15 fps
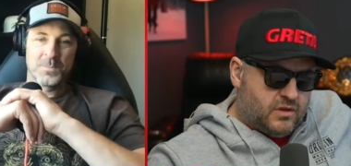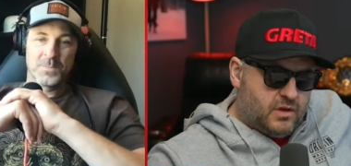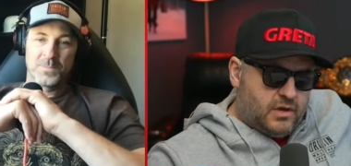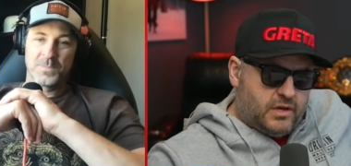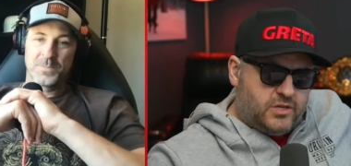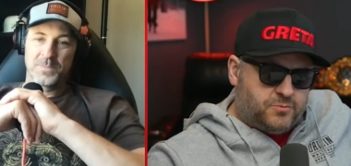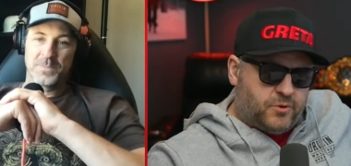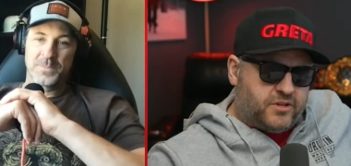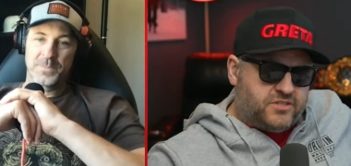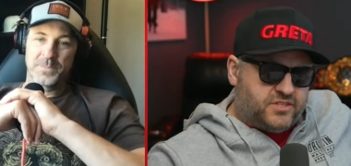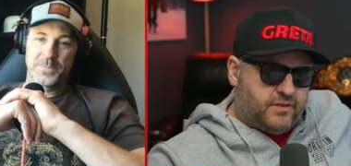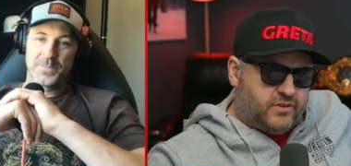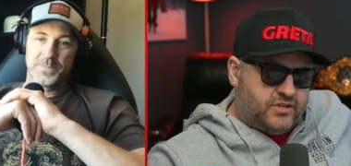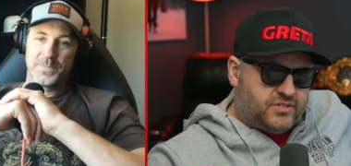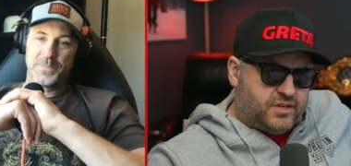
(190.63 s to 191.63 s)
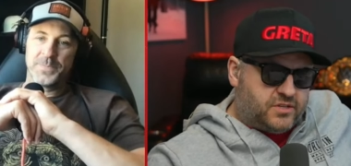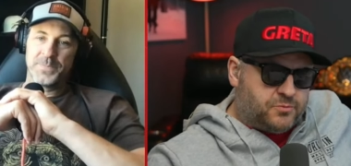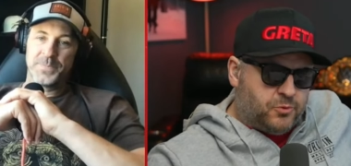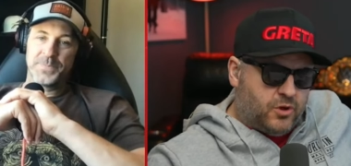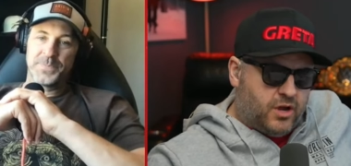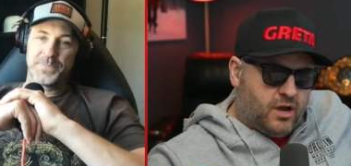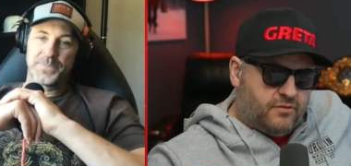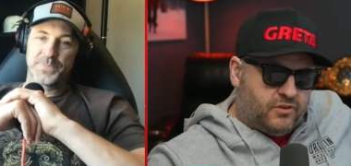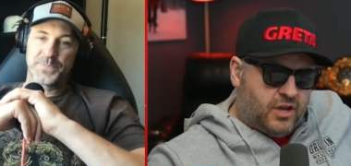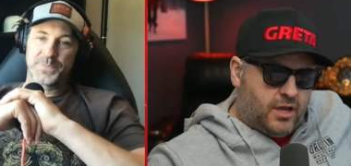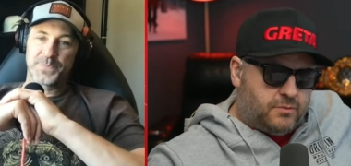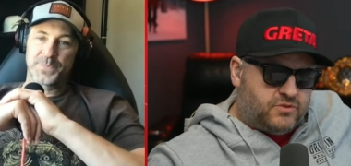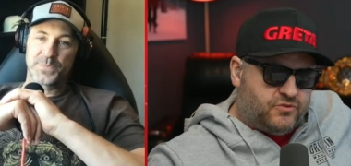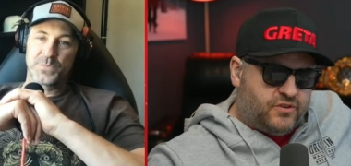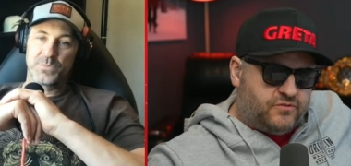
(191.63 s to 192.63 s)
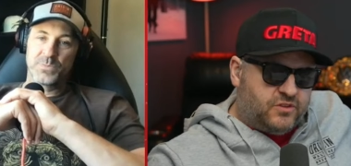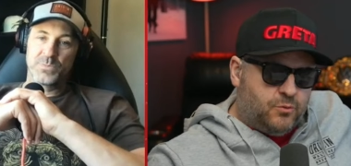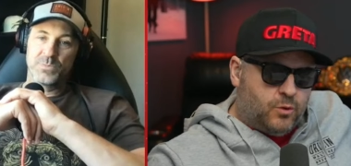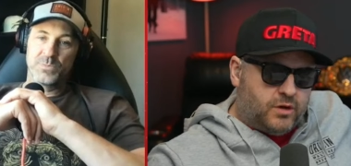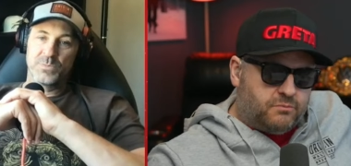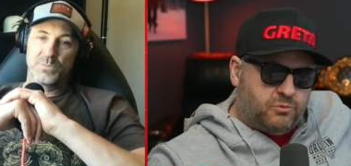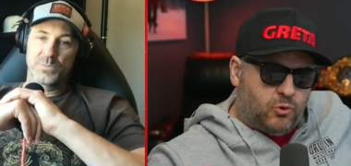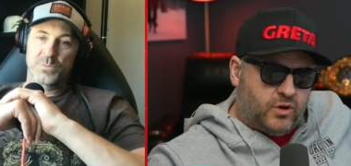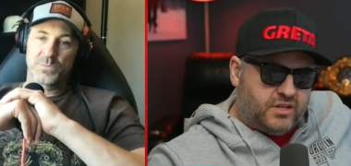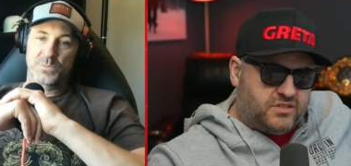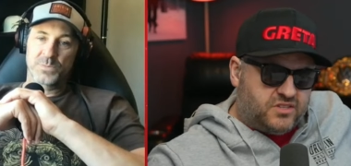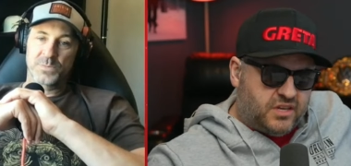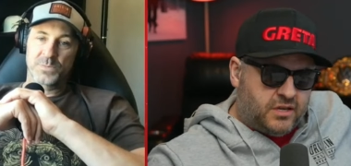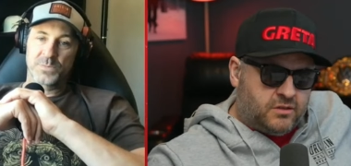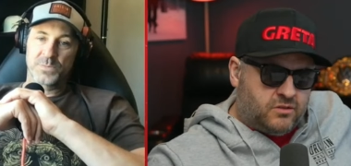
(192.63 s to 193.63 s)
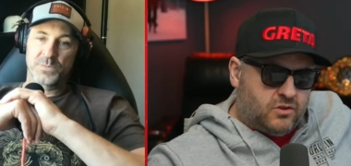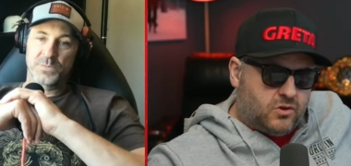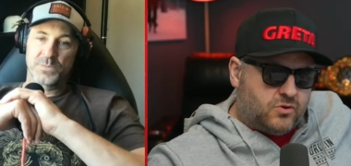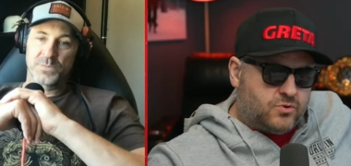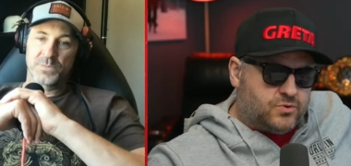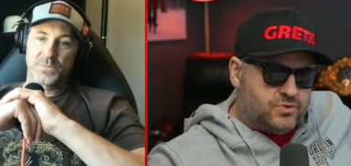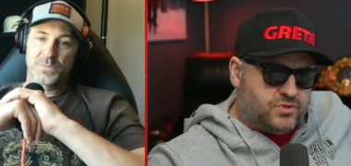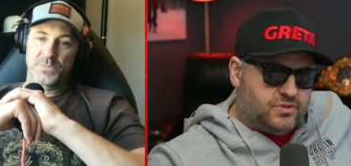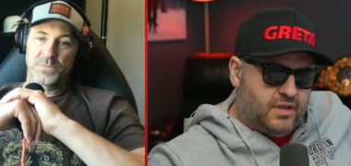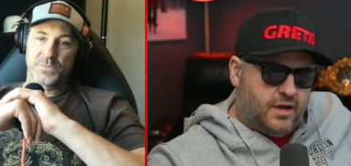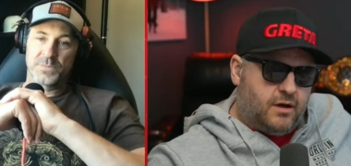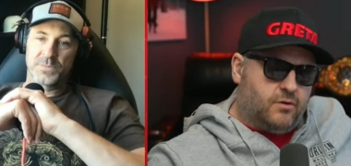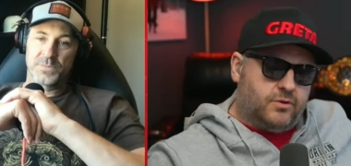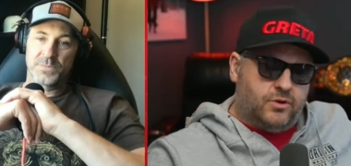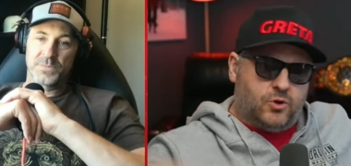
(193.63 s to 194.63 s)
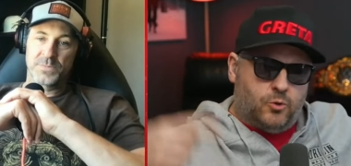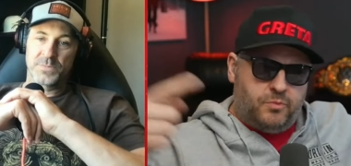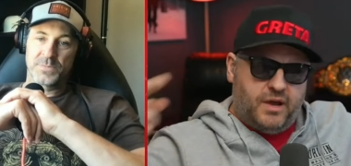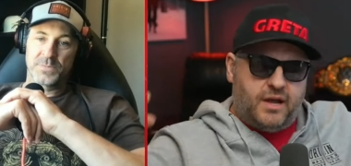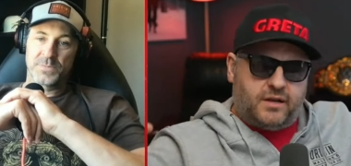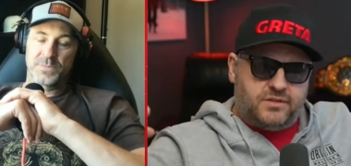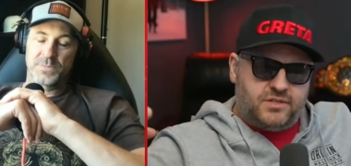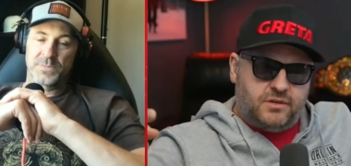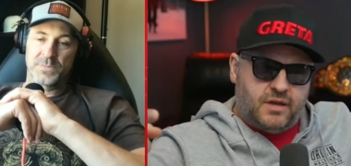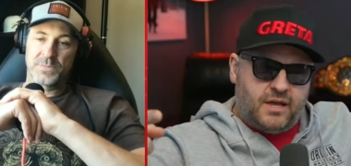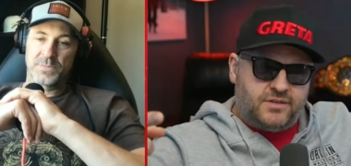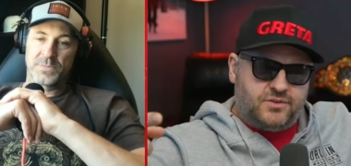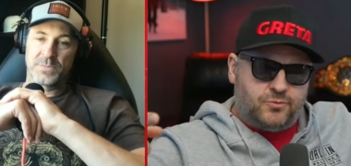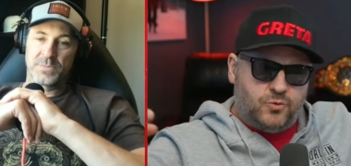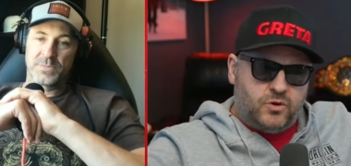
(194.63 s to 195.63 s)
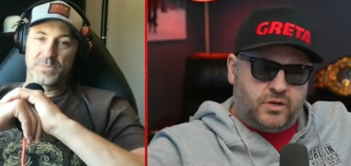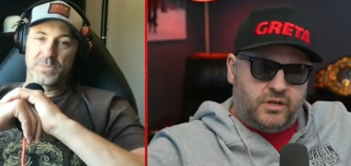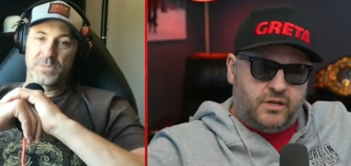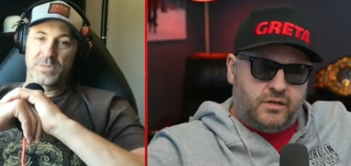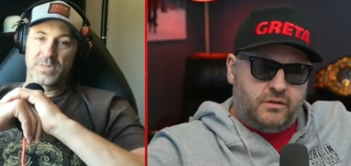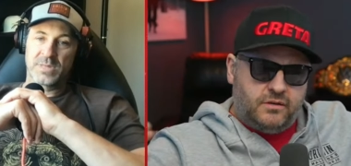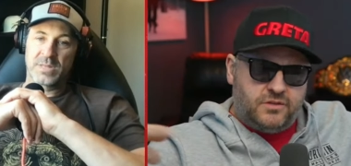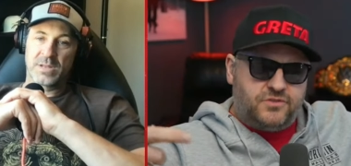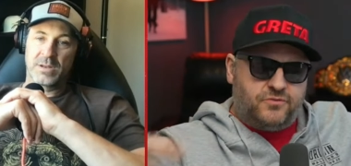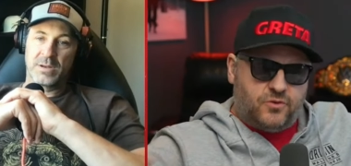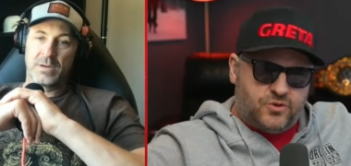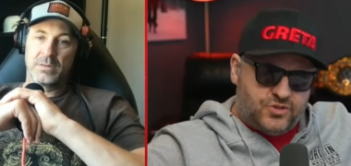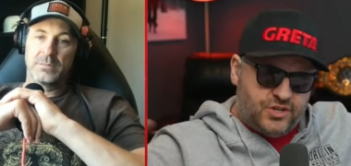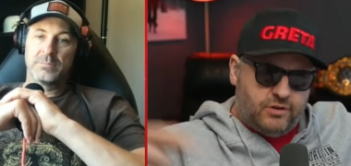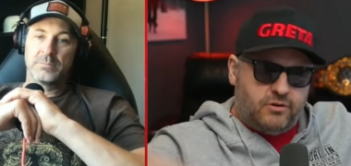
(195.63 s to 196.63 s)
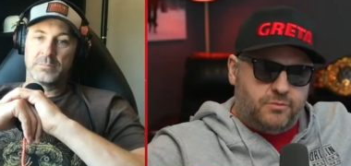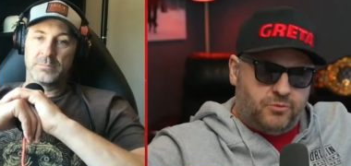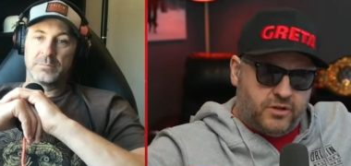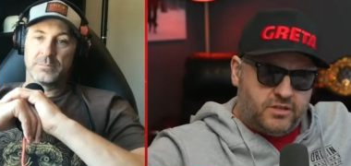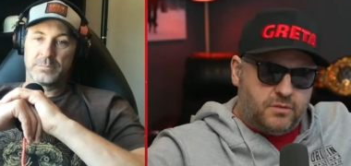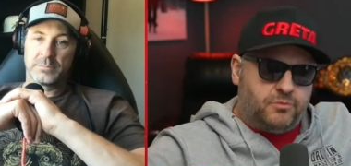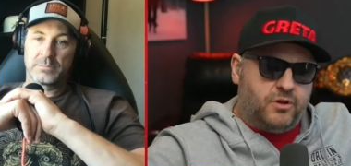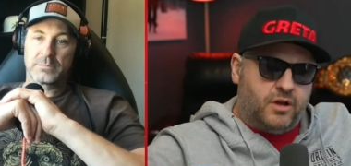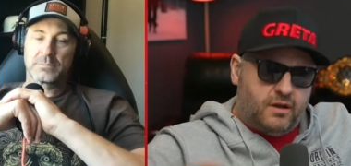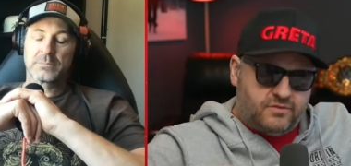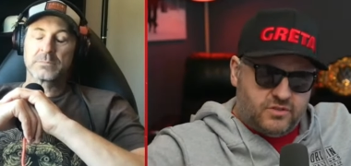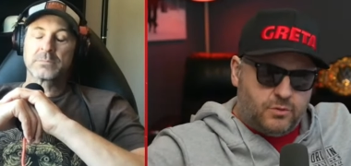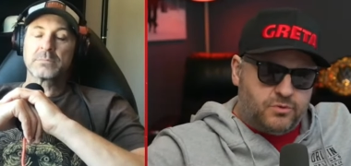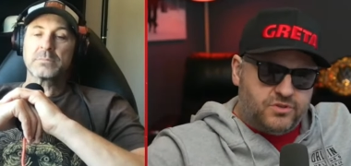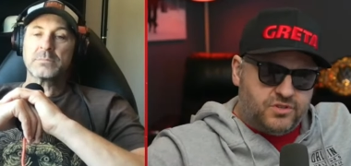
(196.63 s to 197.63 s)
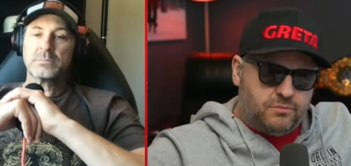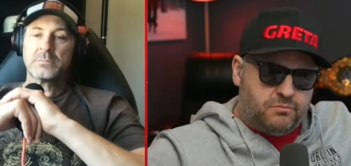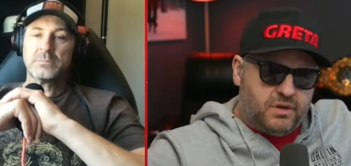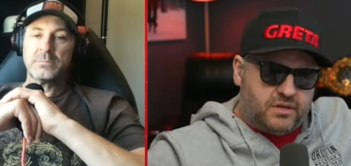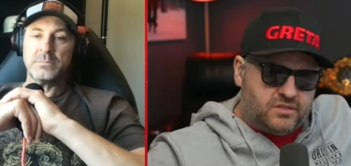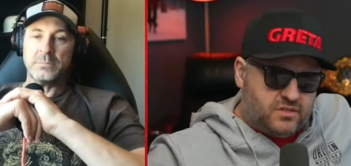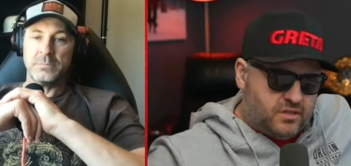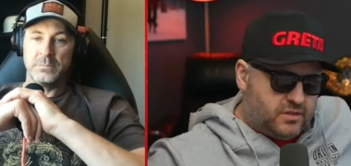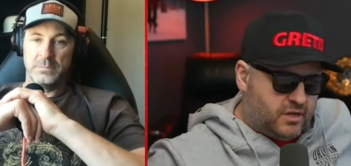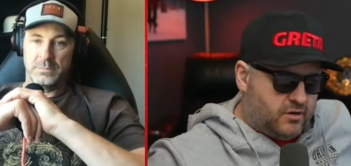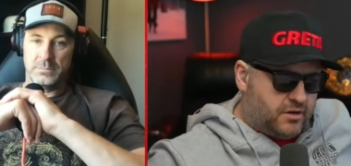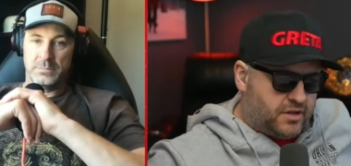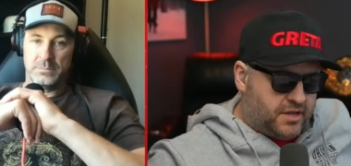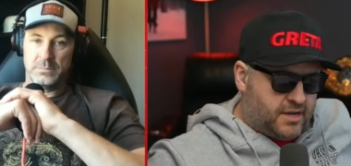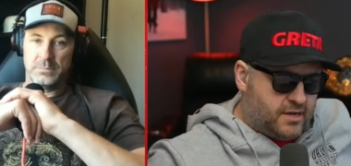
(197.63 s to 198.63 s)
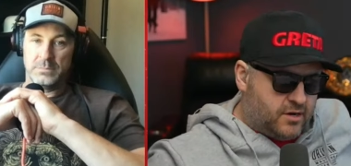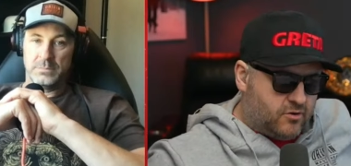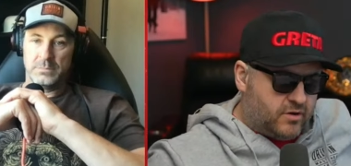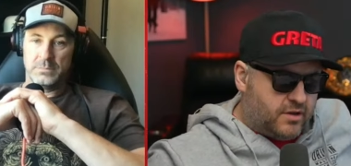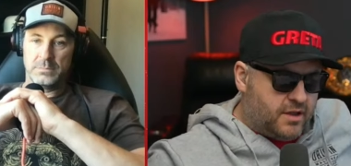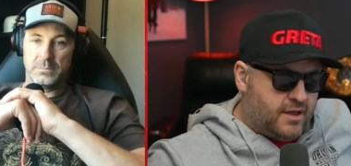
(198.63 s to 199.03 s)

Speaker 1: He's played 76 playoff games, 51 points in those. Now you go back because as a rookie, his first year he played in the playoffs, and there was some mixed in there in Calgary.